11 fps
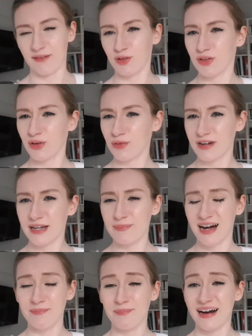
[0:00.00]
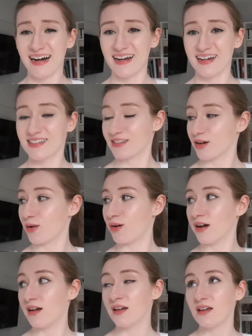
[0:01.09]
I've also got a really bad back, so
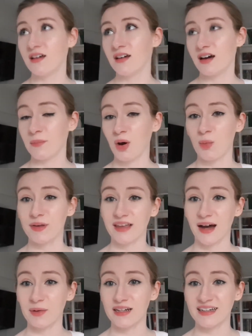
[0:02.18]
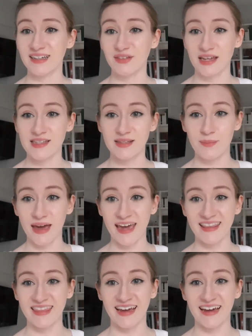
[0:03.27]
I'm hoping that will alleviate some
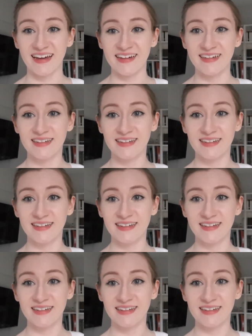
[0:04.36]
pain there.